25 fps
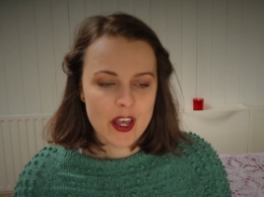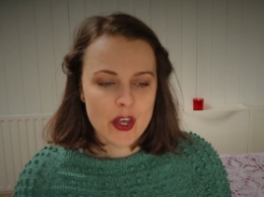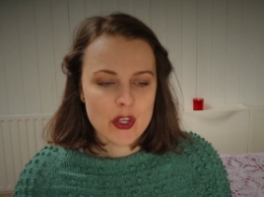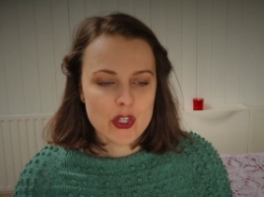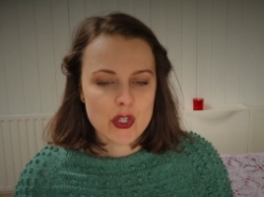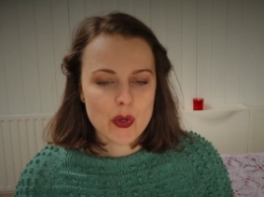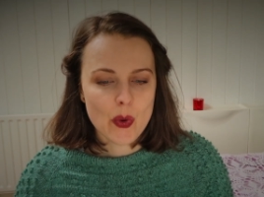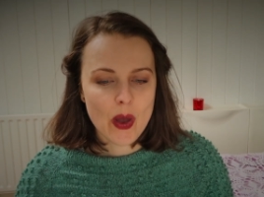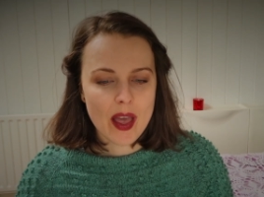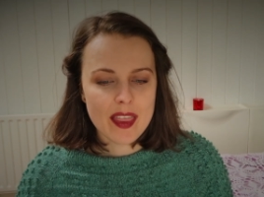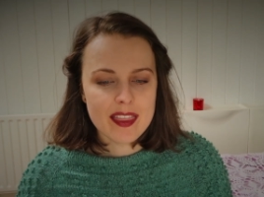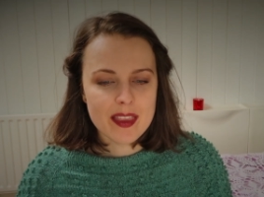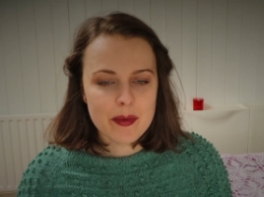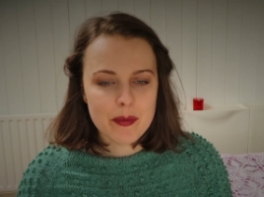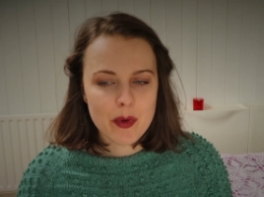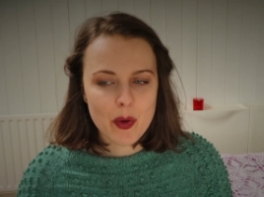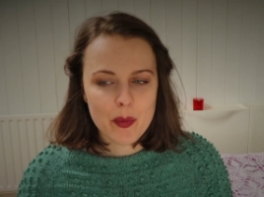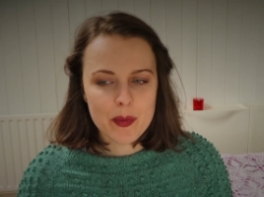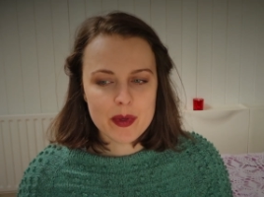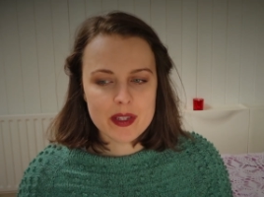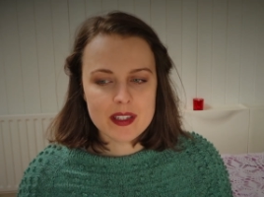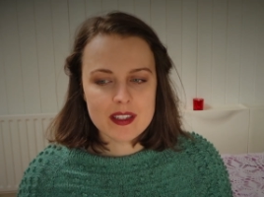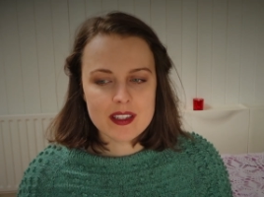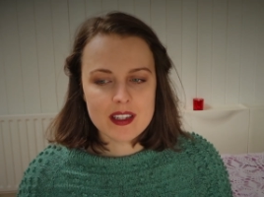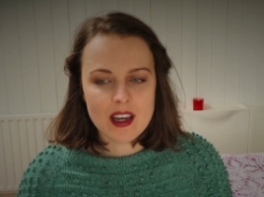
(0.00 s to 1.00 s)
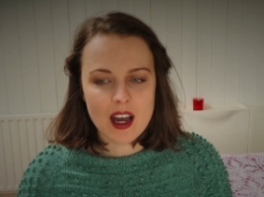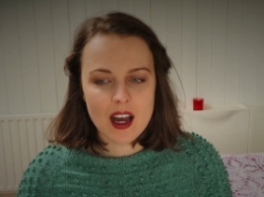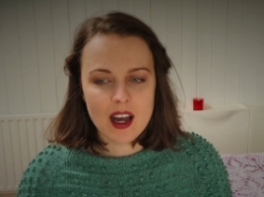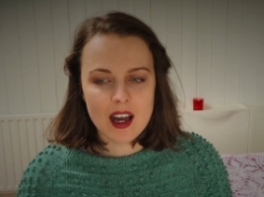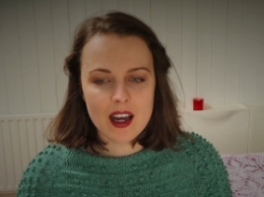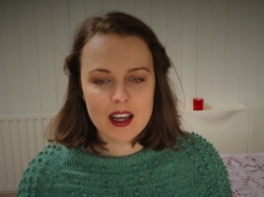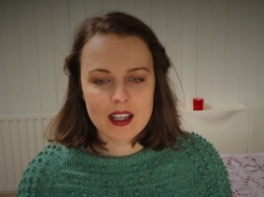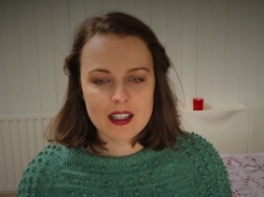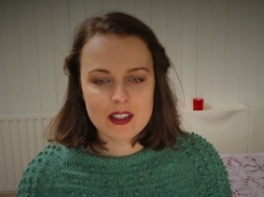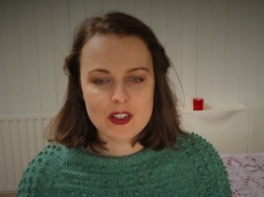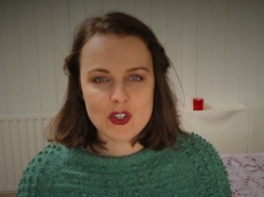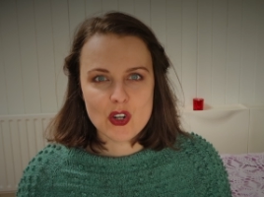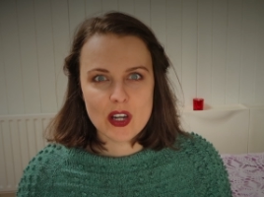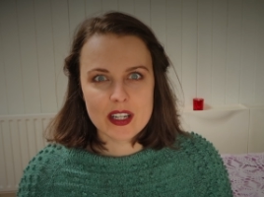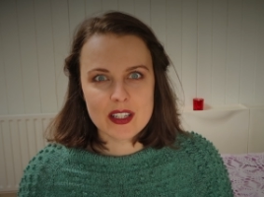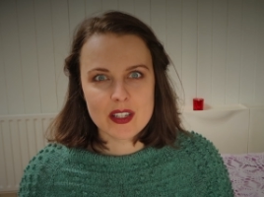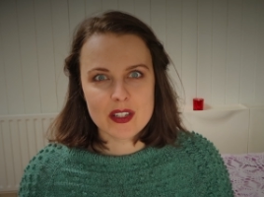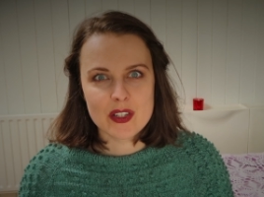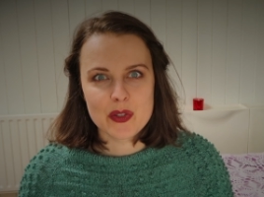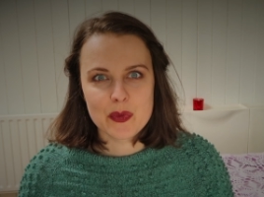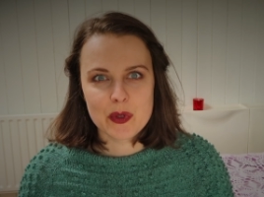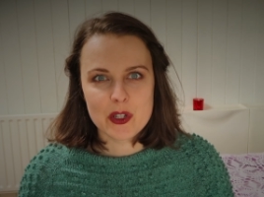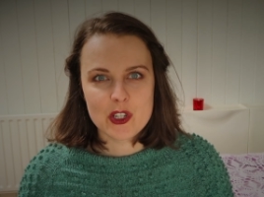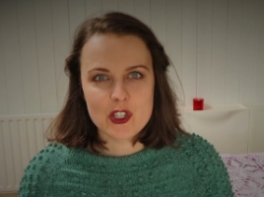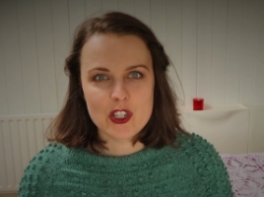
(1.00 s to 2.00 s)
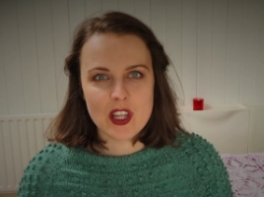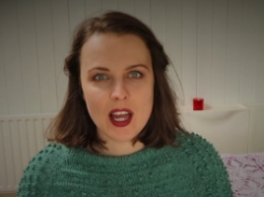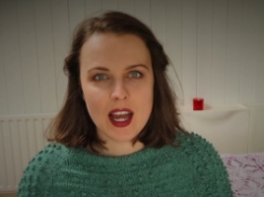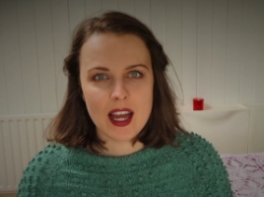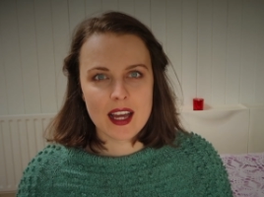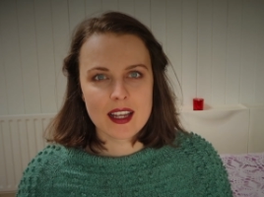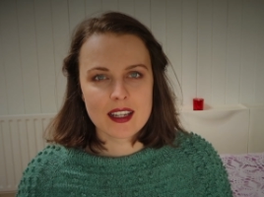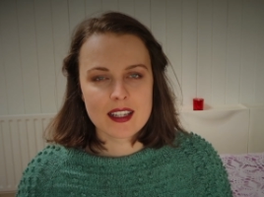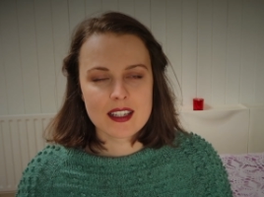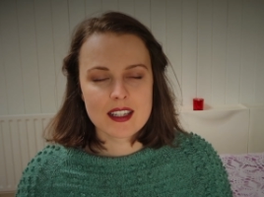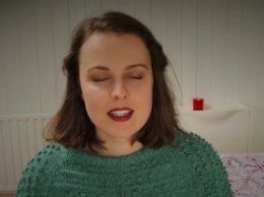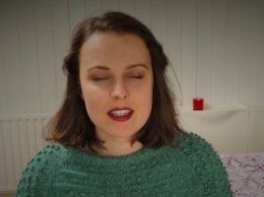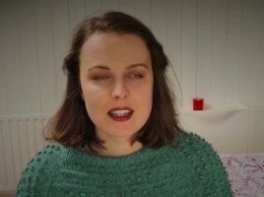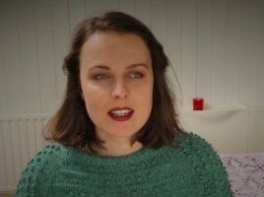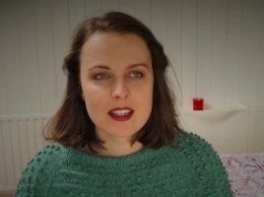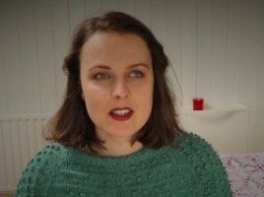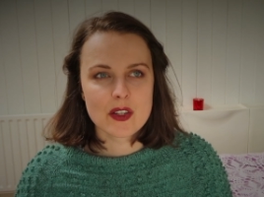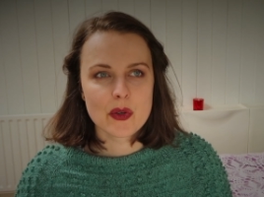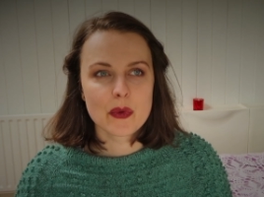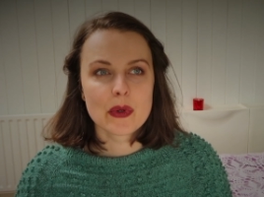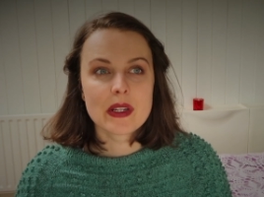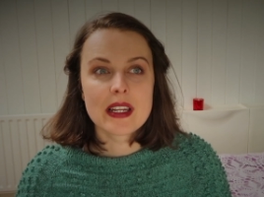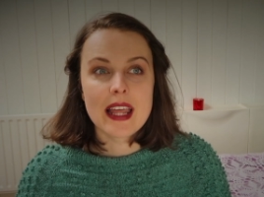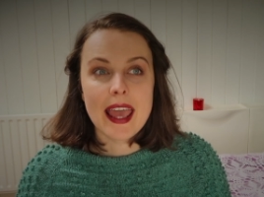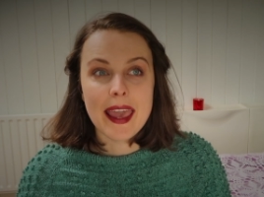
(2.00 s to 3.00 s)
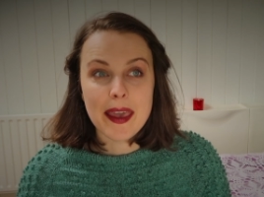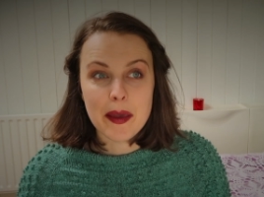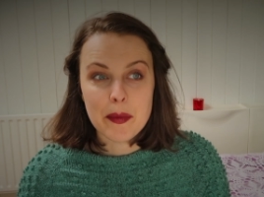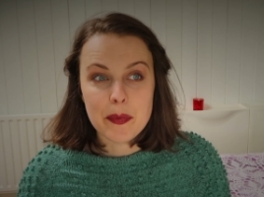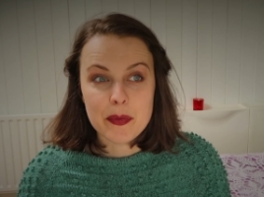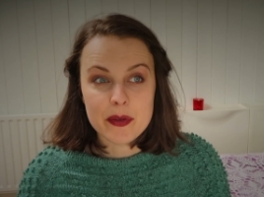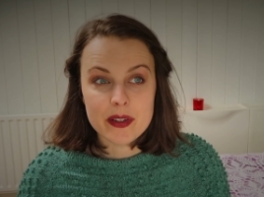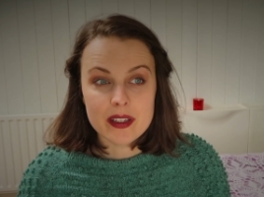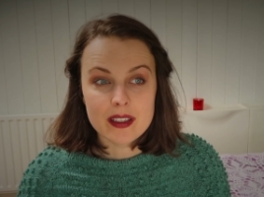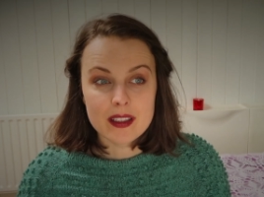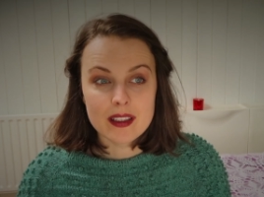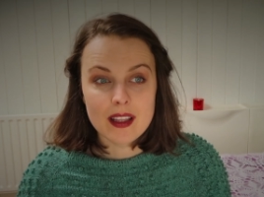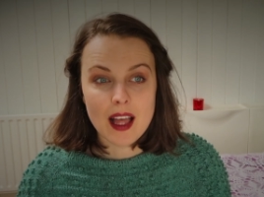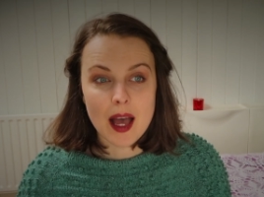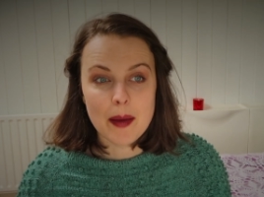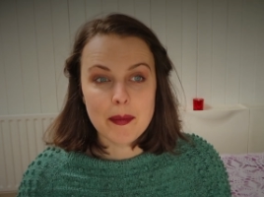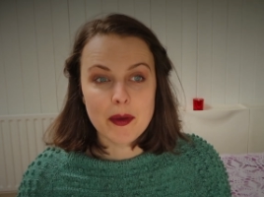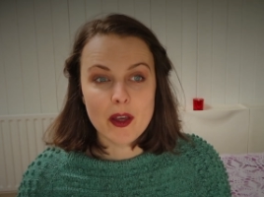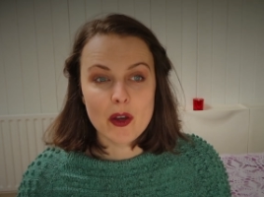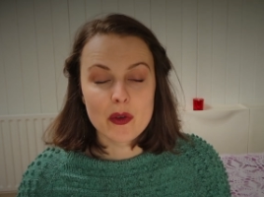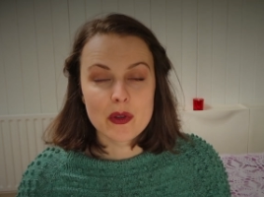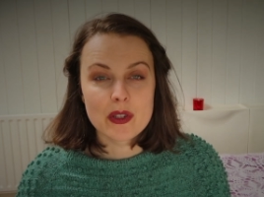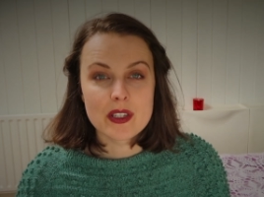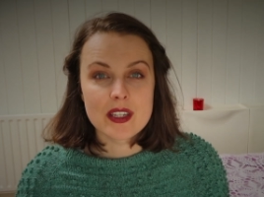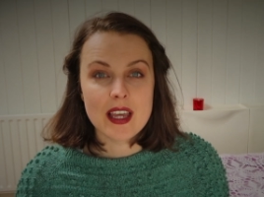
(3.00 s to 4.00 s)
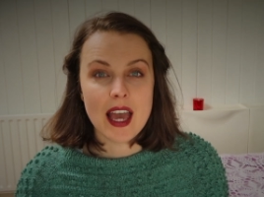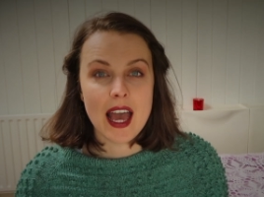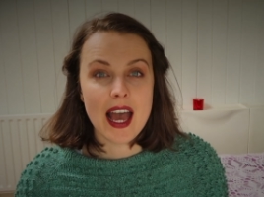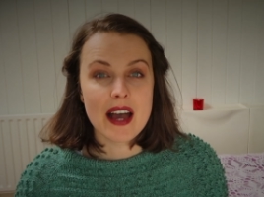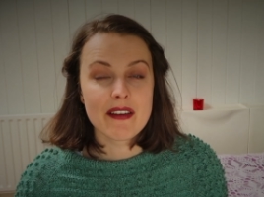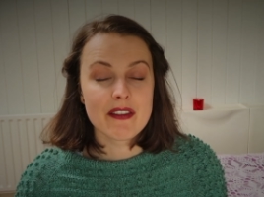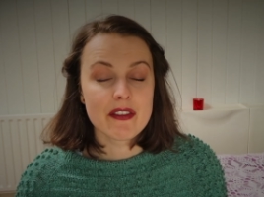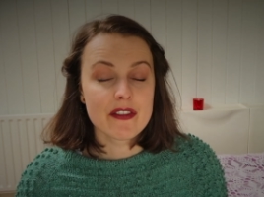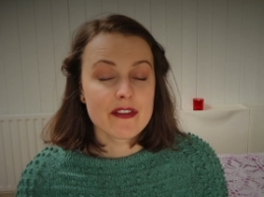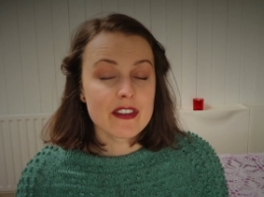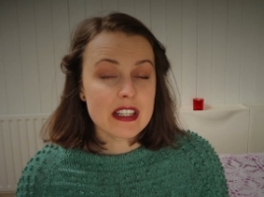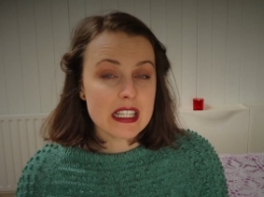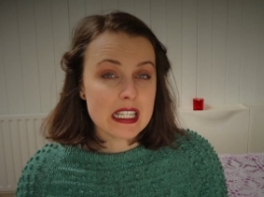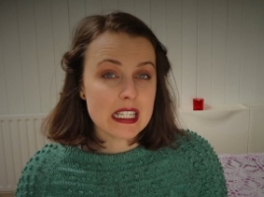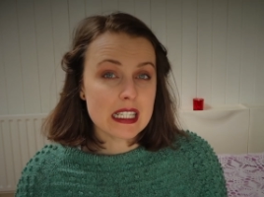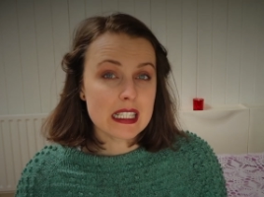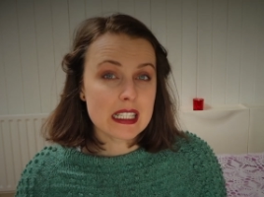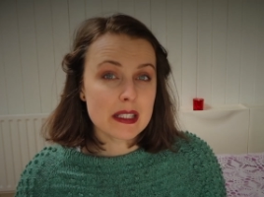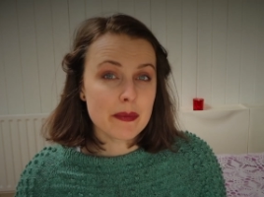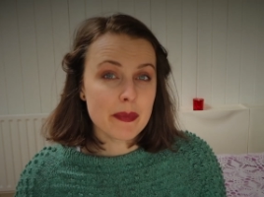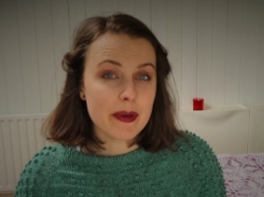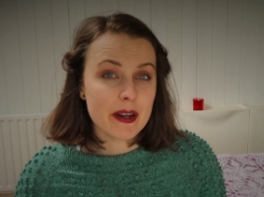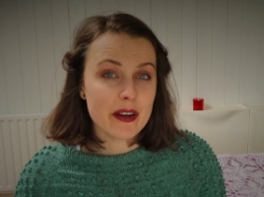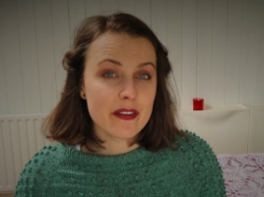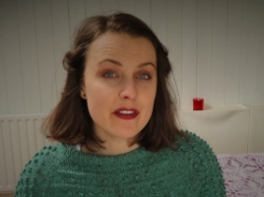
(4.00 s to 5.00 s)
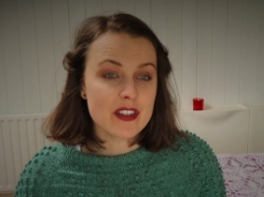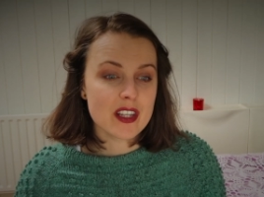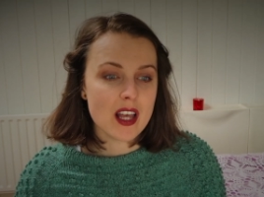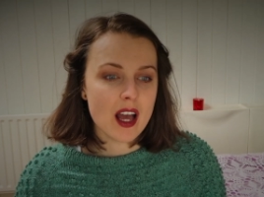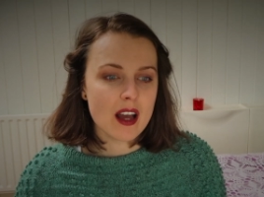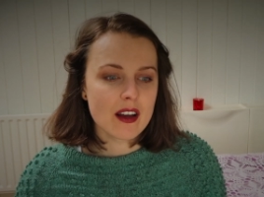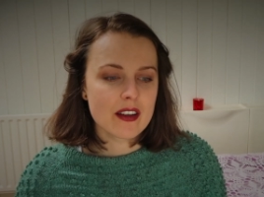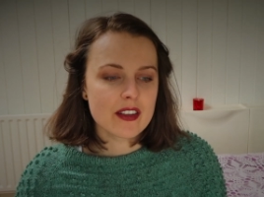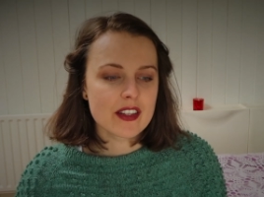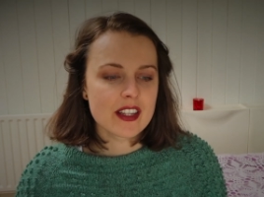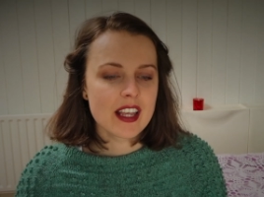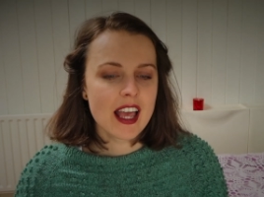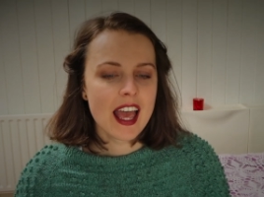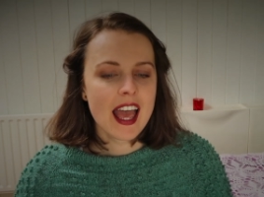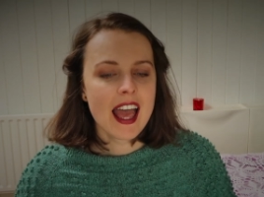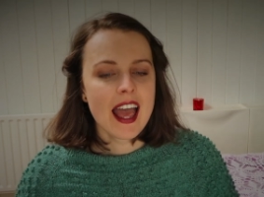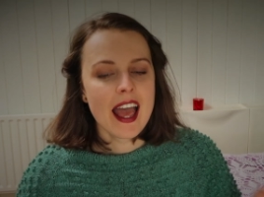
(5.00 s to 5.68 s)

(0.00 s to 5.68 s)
So at the moment, I'll try to switch that. So in April, I'm going to have a physical pair of socks